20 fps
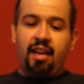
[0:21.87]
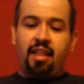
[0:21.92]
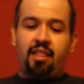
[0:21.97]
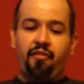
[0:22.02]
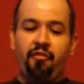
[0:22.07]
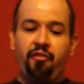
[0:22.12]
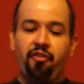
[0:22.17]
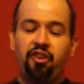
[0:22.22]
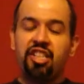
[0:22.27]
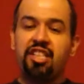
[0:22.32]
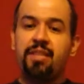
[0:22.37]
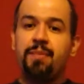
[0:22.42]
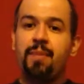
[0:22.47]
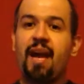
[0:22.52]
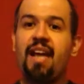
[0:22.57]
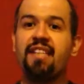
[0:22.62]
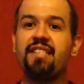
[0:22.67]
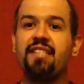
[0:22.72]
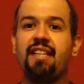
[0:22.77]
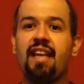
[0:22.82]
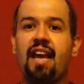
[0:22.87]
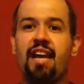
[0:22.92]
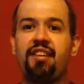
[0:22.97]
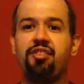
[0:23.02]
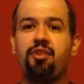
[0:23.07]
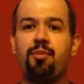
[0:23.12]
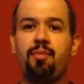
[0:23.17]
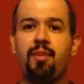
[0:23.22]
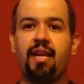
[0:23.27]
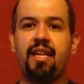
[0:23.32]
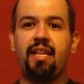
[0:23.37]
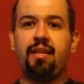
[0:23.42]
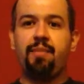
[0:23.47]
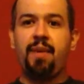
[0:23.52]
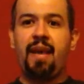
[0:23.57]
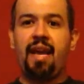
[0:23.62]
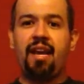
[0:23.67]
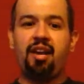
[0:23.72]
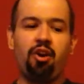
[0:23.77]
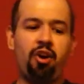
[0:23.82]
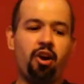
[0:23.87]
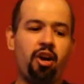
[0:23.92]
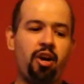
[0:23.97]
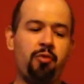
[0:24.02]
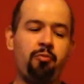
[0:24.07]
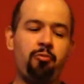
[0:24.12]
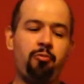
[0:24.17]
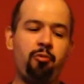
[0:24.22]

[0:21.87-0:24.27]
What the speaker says: The first match in the actual Money in the Bank card